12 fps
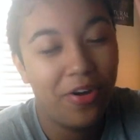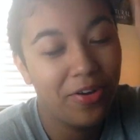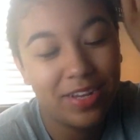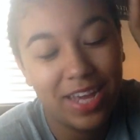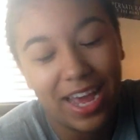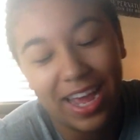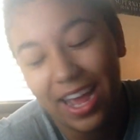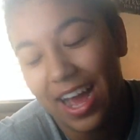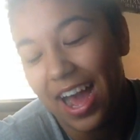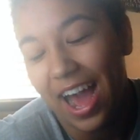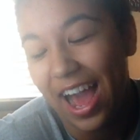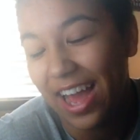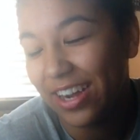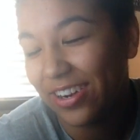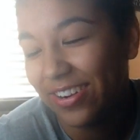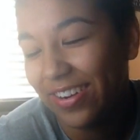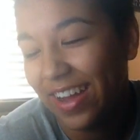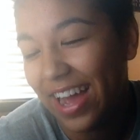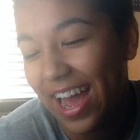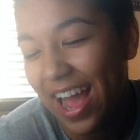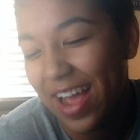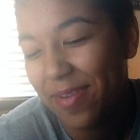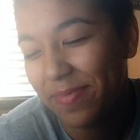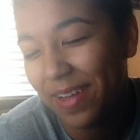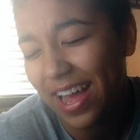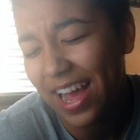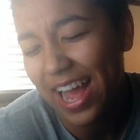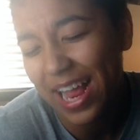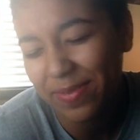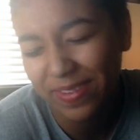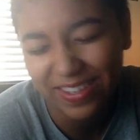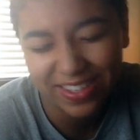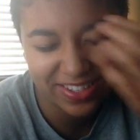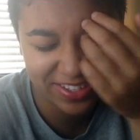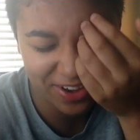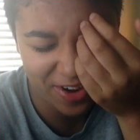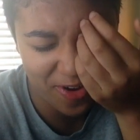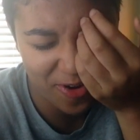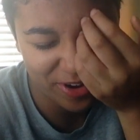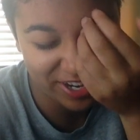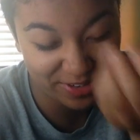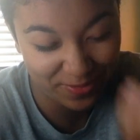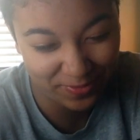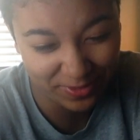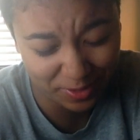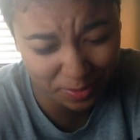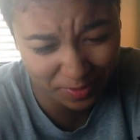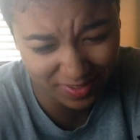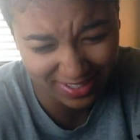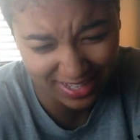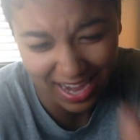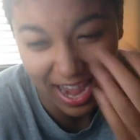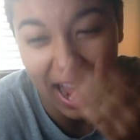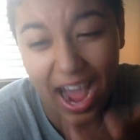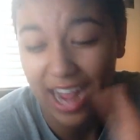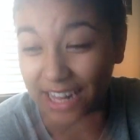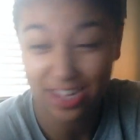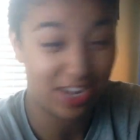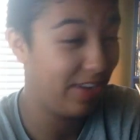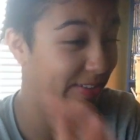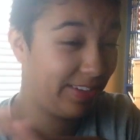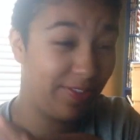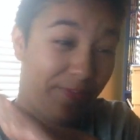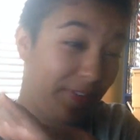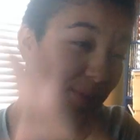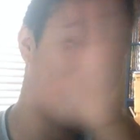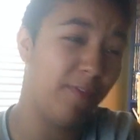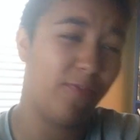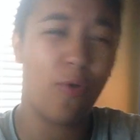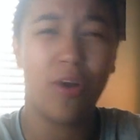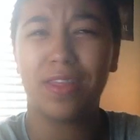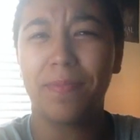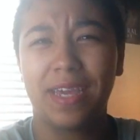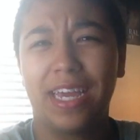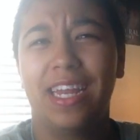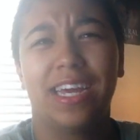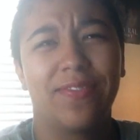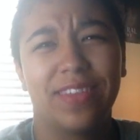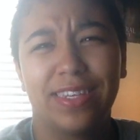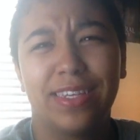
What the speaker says: Okay, I'm so confused. I thought I was confused before at the beginning of the